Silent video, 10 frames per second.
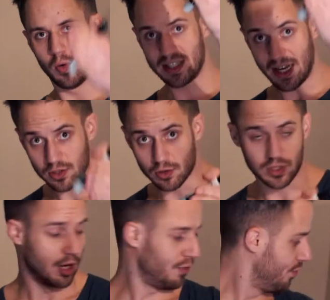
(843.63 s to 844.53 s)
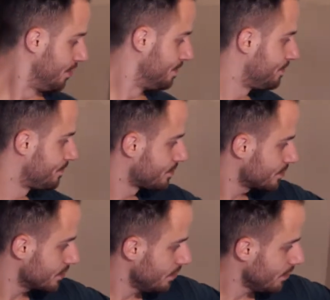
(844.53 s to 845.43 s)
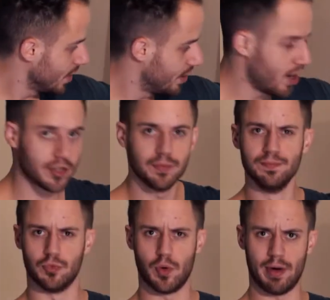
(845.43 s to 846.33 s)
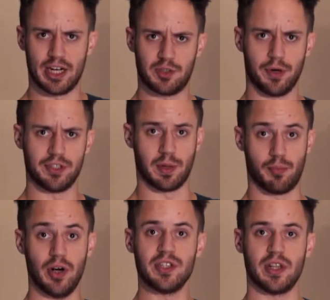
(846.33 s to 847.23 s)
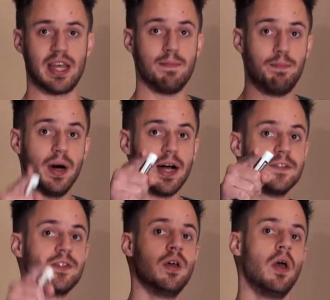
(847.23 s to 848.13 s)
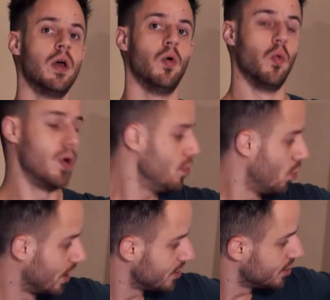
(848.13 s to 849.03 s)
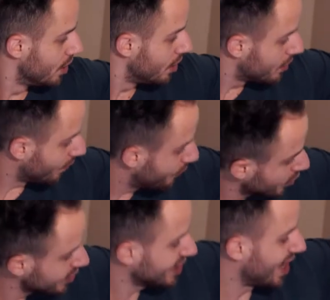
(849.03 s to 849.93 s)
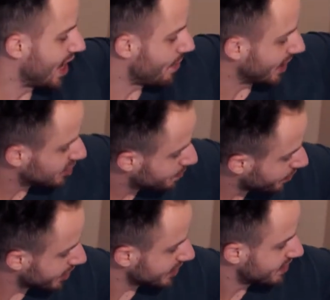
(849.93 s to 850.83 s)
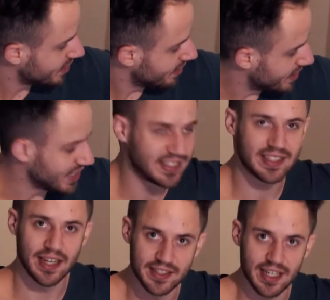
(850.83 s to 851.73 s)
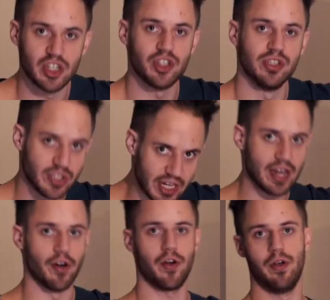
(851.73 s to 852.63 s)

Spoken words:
ask yourself, not, what am I experiencing presently, but when was the first time I experienced these sensations here?